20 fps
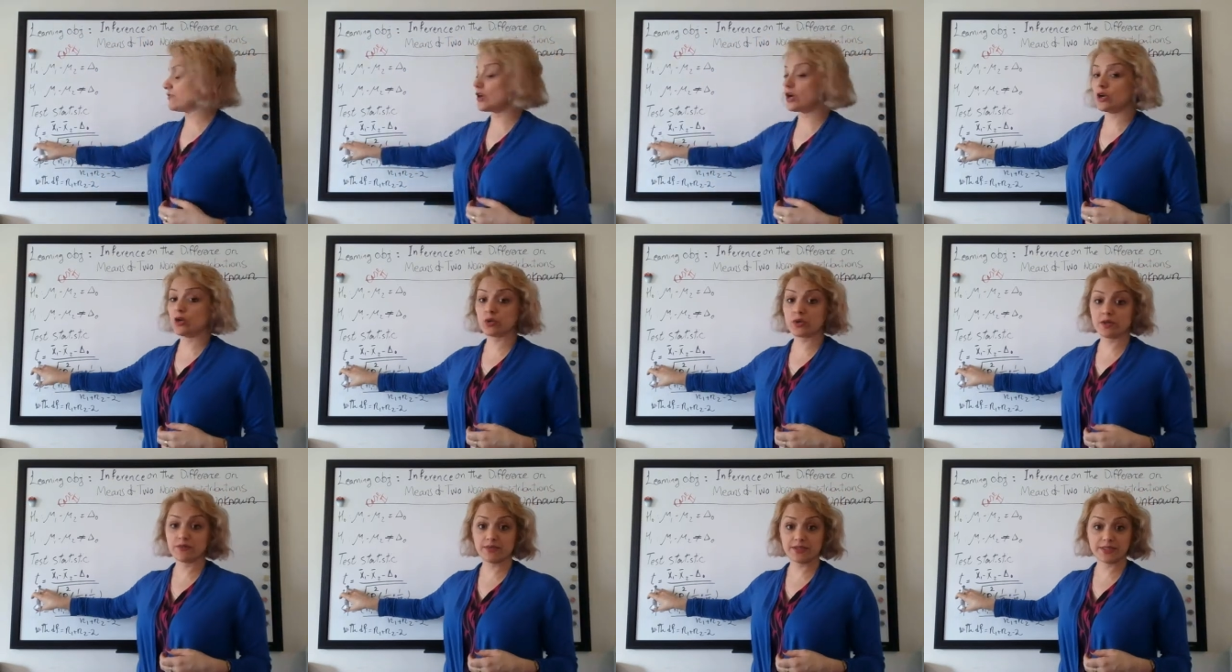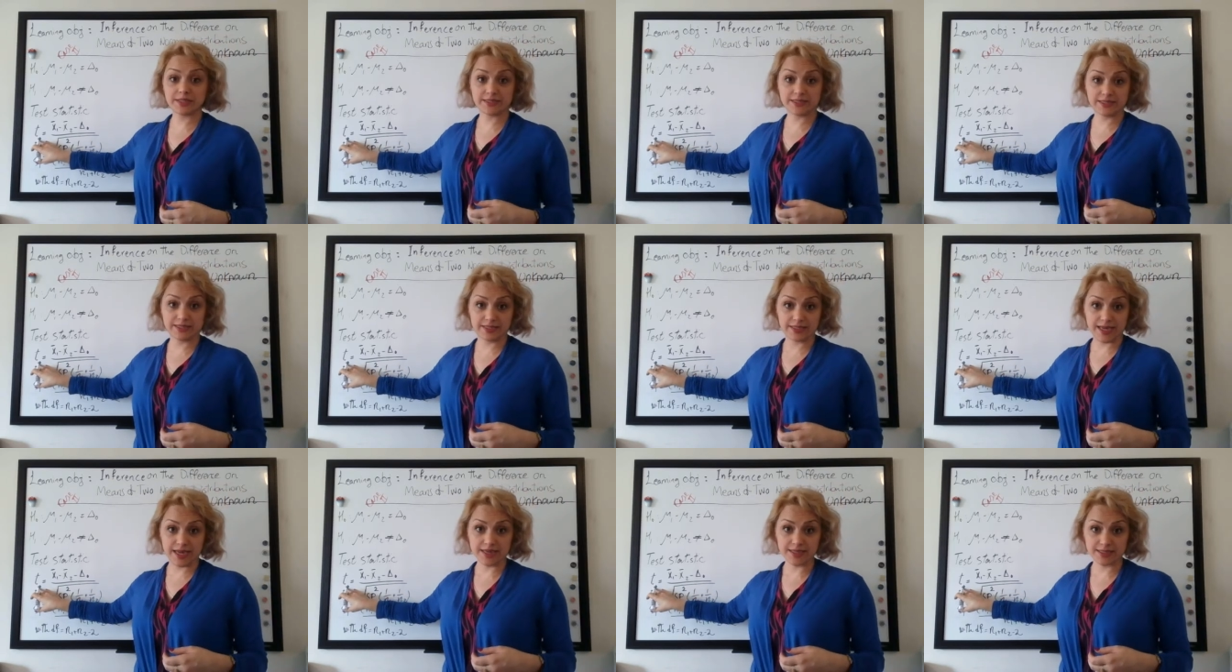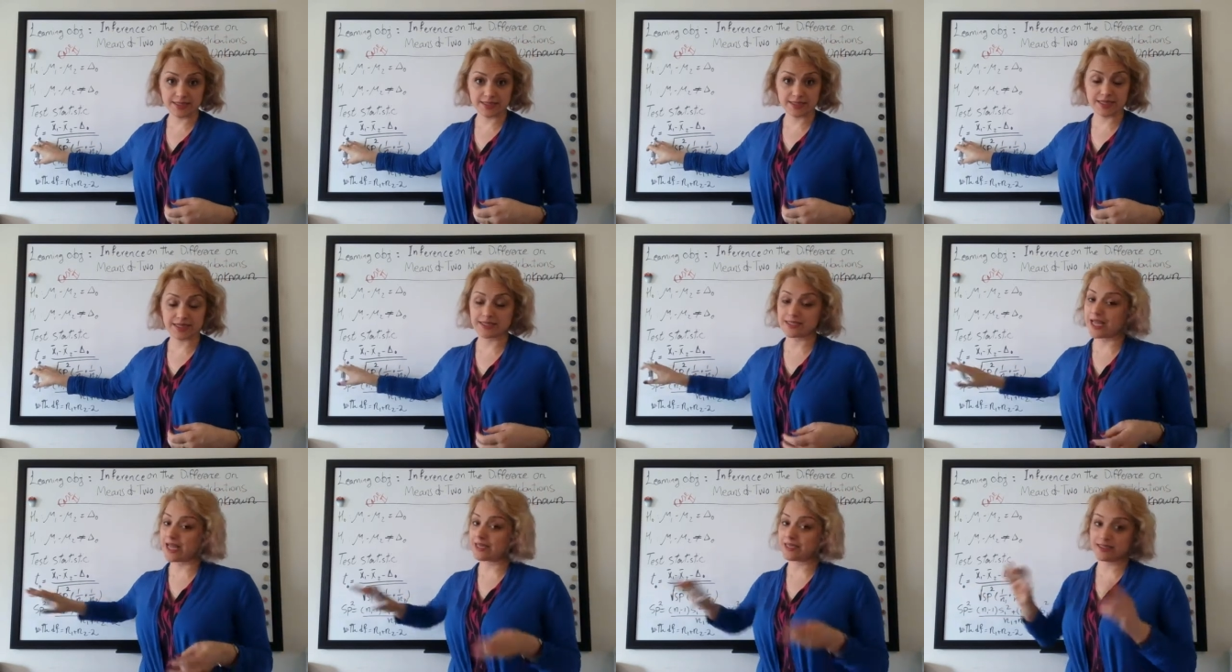we are looking with the t-test,
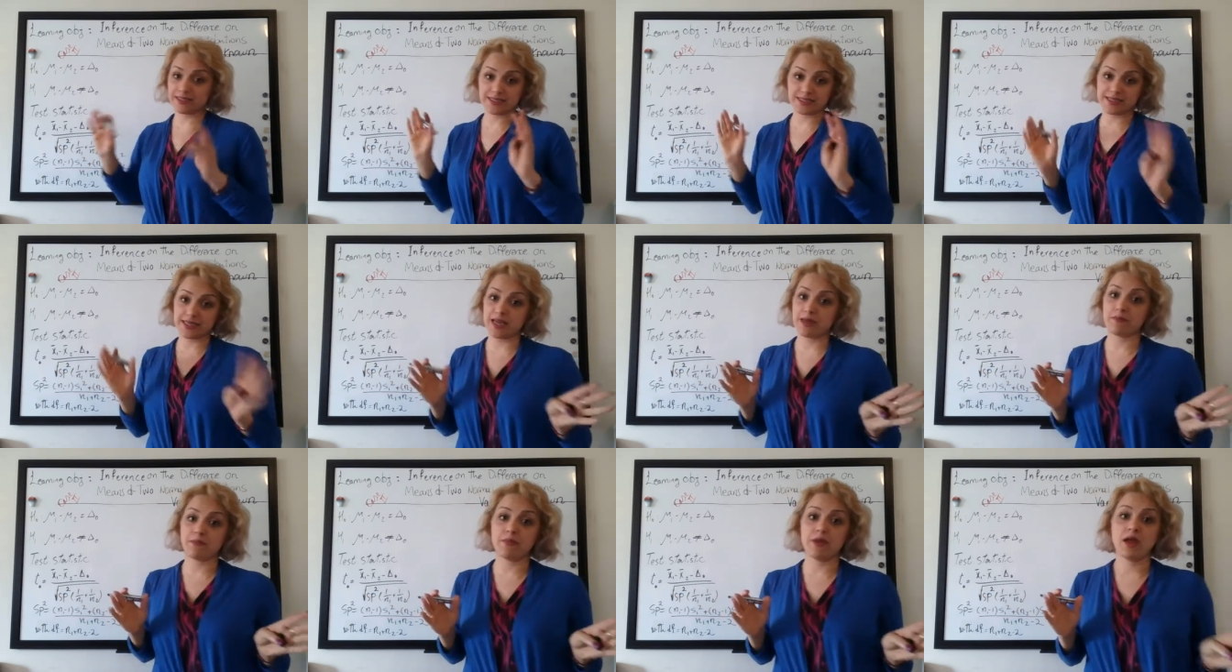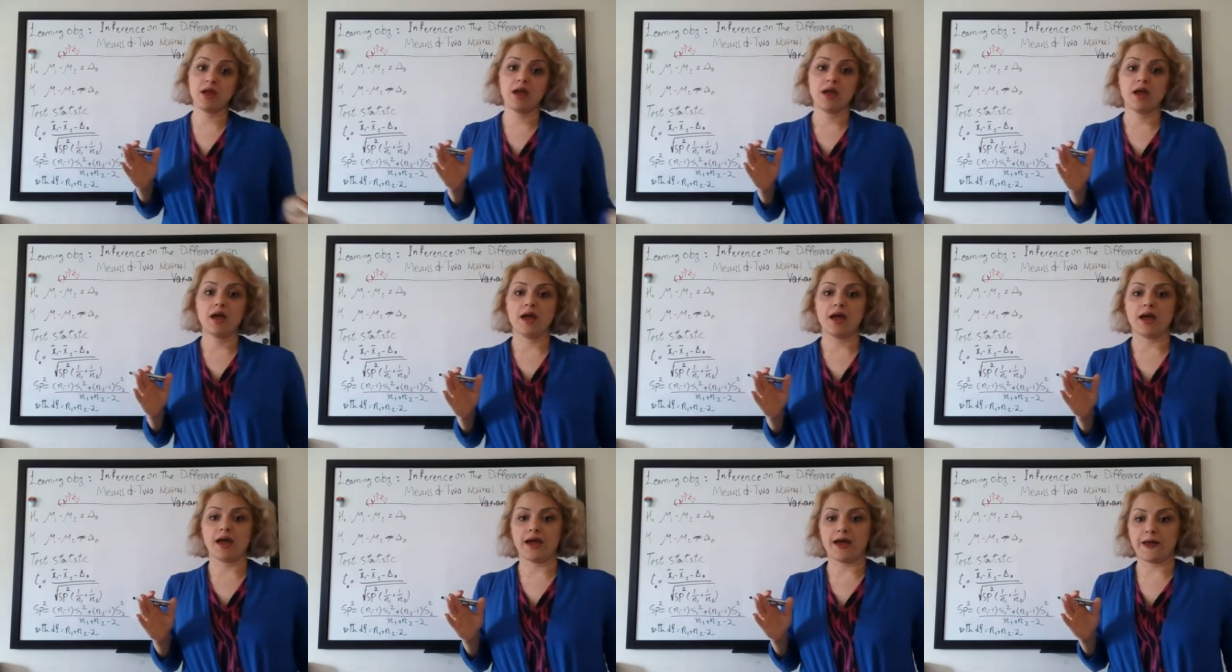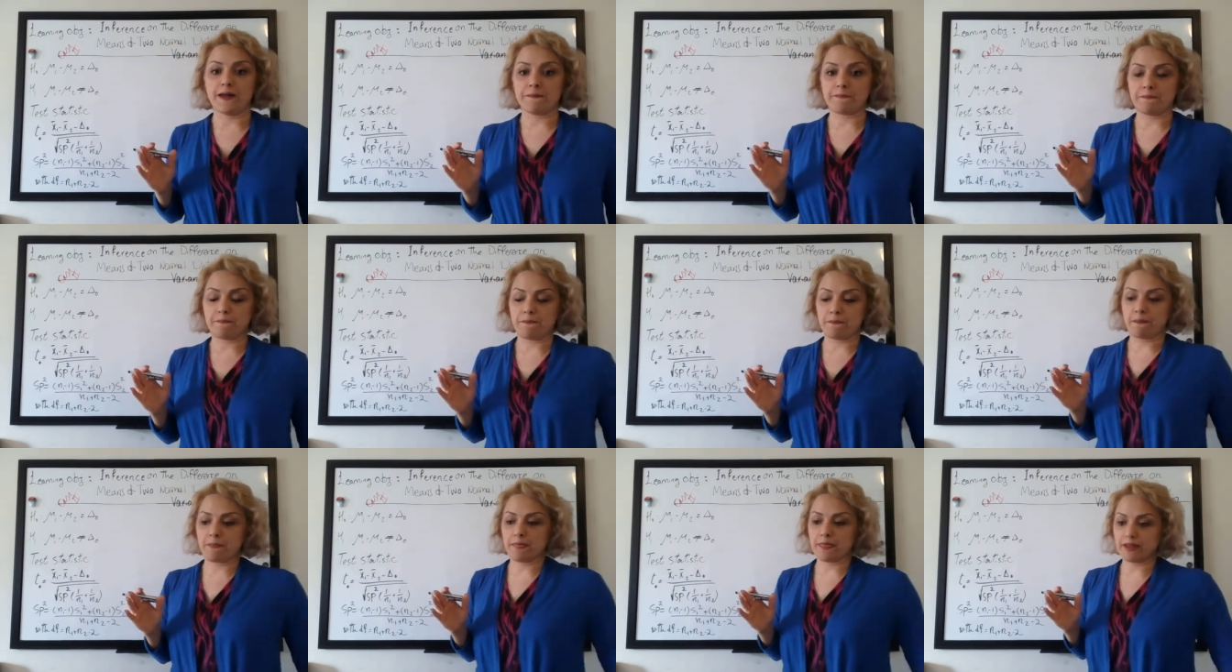exactly the same
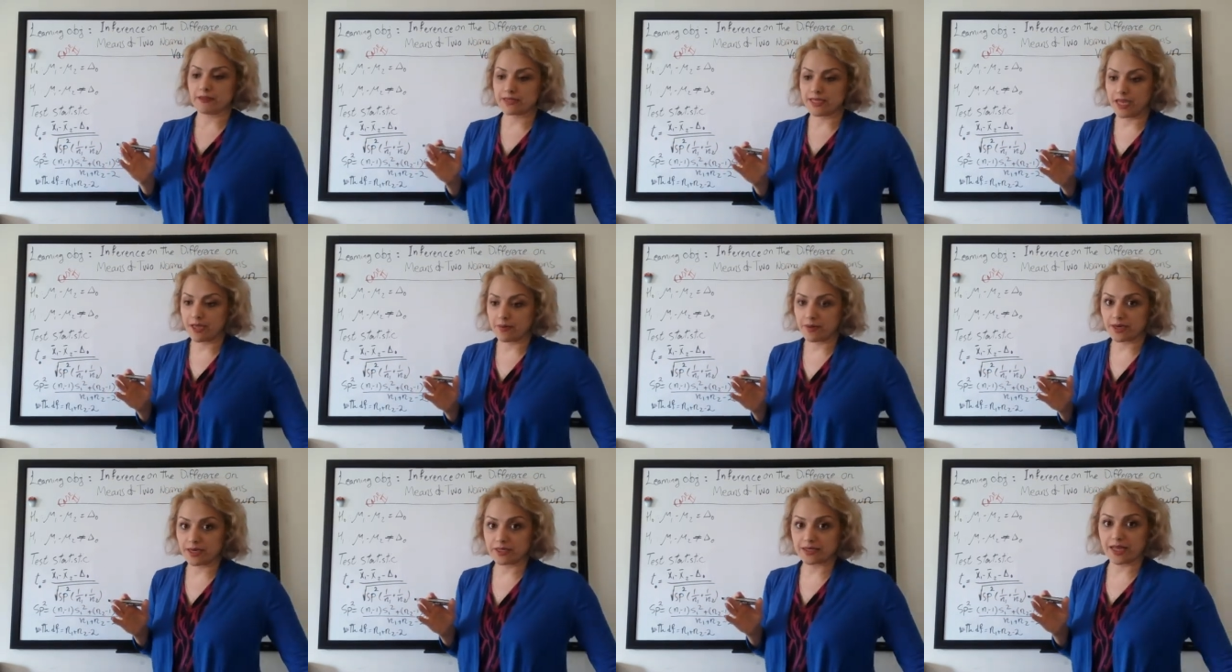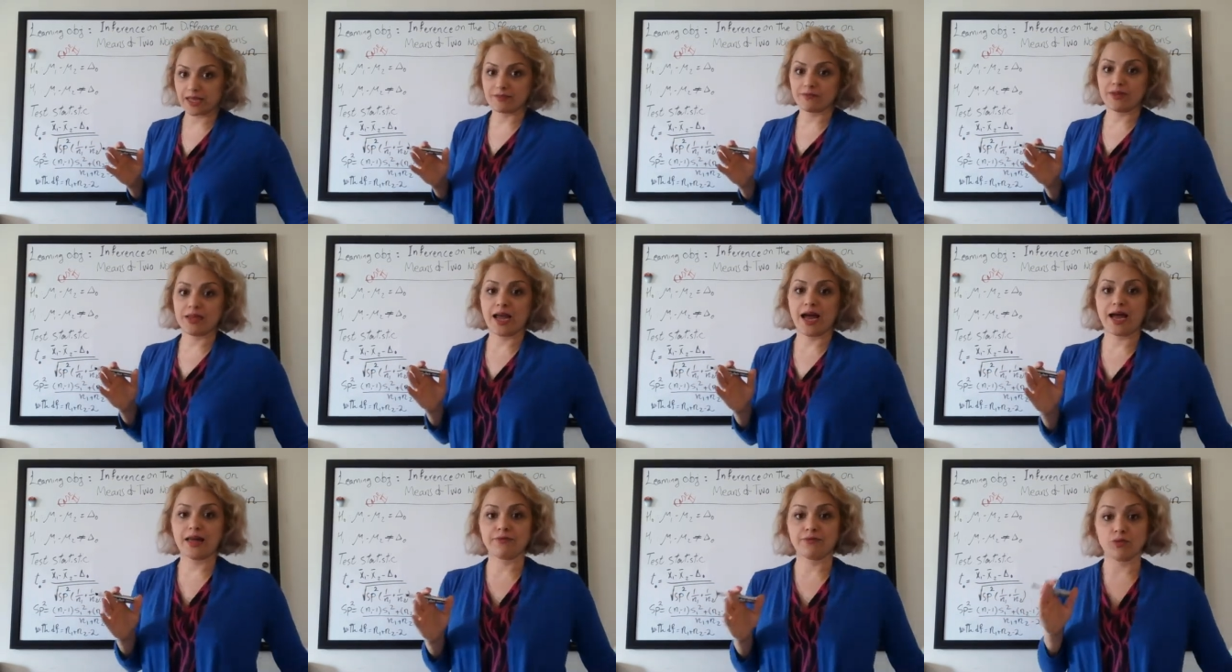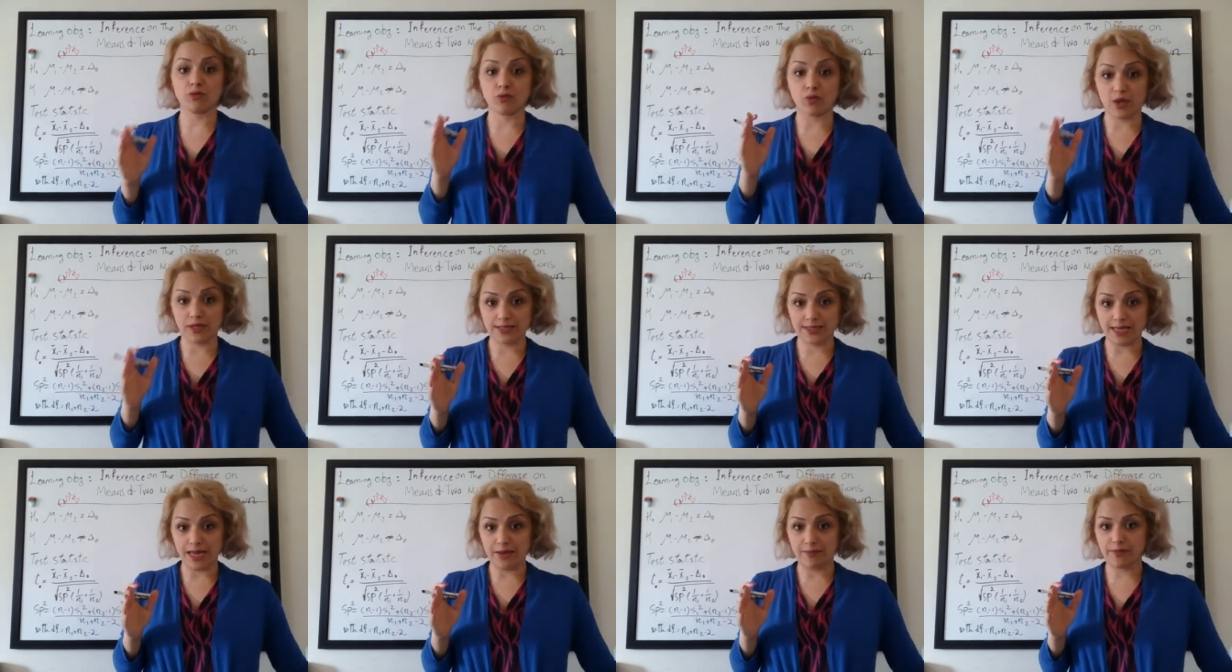um, table that we had for one
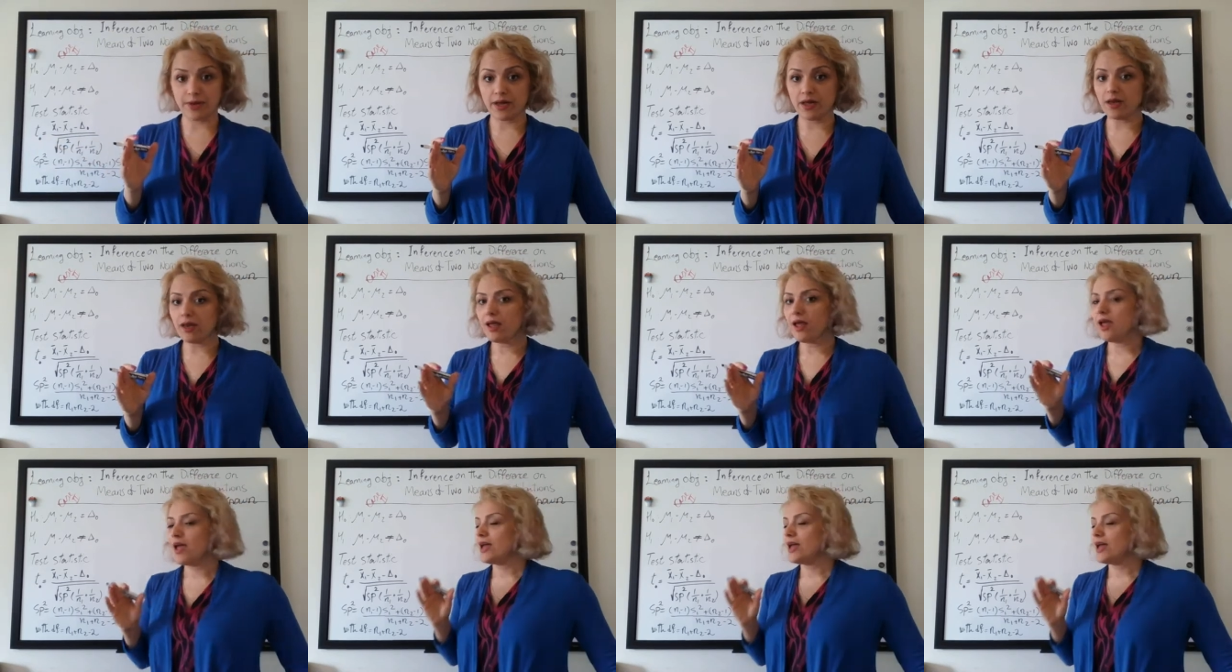sample.